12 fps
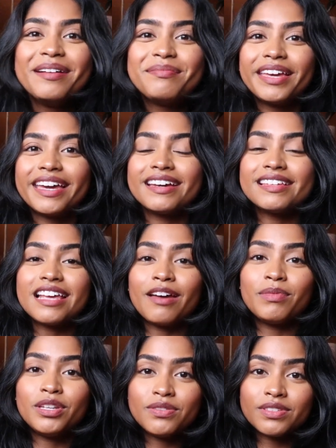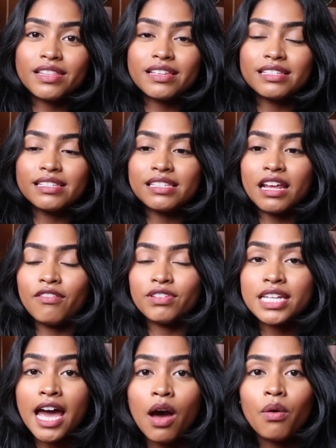because I've been using this instead of a
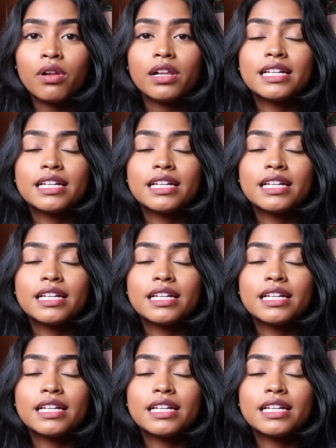towel.